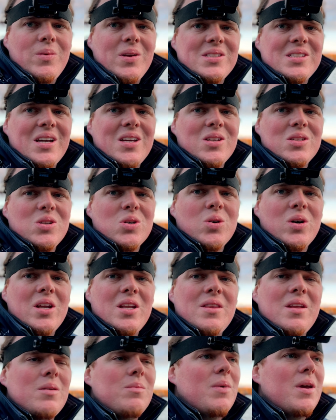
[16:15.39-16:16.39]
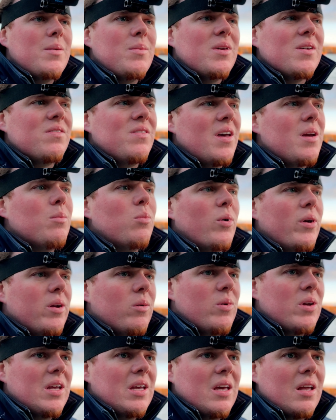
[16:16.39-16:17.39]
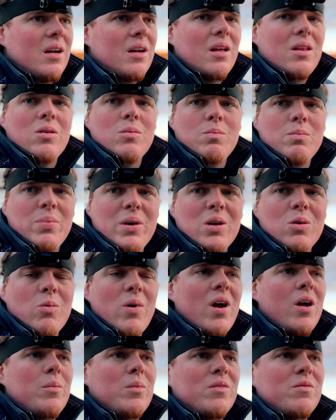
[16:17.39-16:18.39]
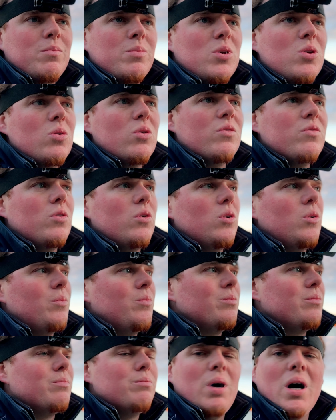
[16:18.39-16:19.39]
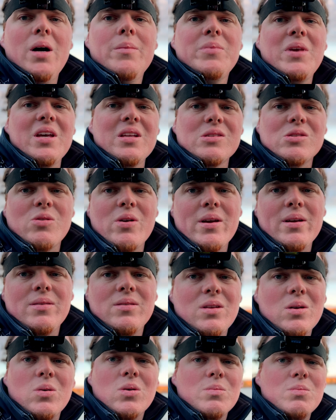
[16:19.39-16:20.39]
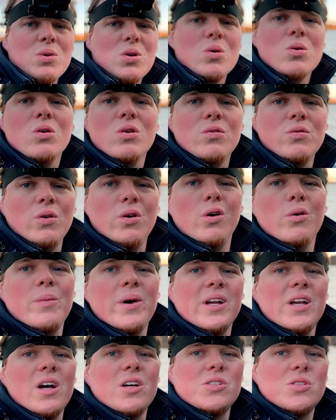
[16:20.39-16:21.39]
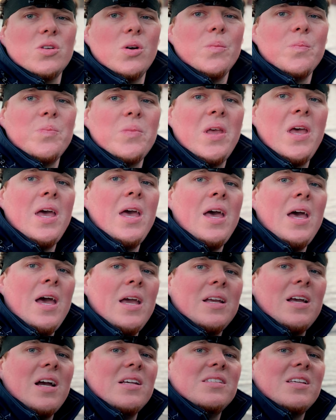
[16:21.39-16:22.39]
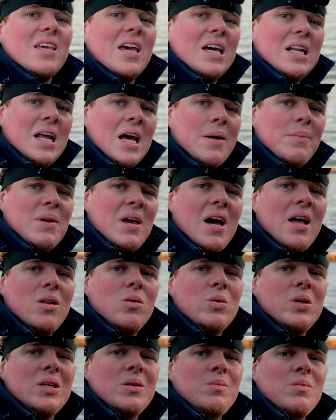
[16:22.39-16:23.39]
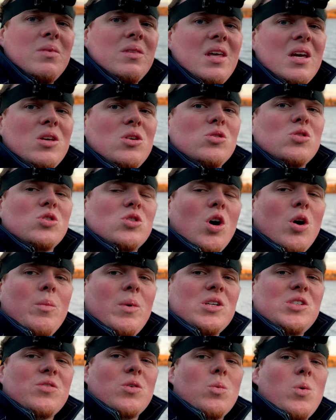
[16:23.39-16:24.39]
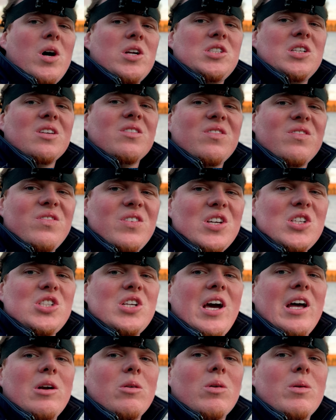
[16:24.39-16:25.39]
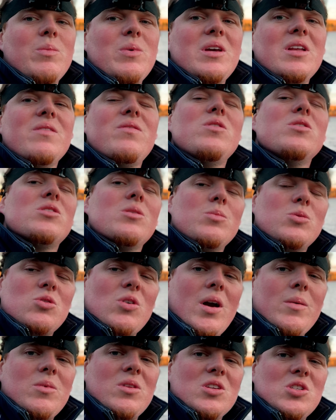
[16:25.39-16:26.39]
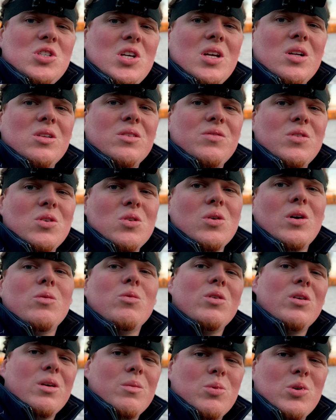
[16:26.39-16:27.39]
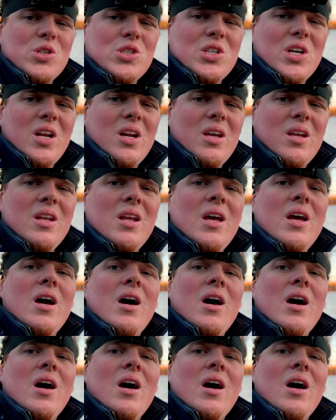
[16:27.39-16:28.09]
That's how you do it. And then maybe if they breed, we can get another big realm of beautiful pumpkins, man. They were beautiful. Oh my gosh. So guys, again, happy Halloween. Thank you so much for watching Fish Edit Repeat. If you subscribe to the channel, if you're new, I'd really appreciate it.